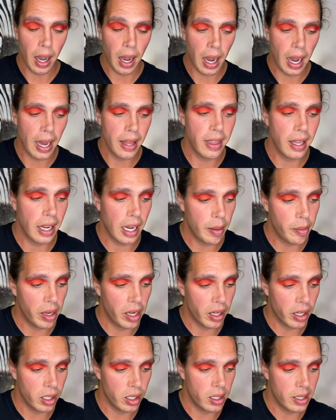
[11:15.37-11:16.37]
I think I made a
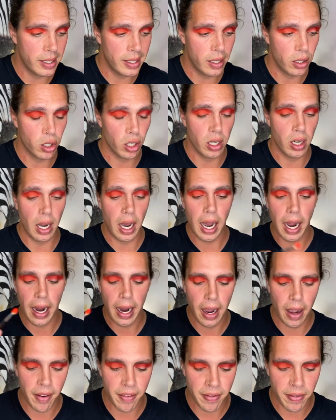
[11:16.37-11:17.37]
good decision. I
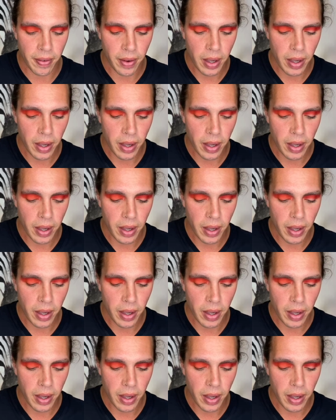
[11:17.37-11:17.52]
have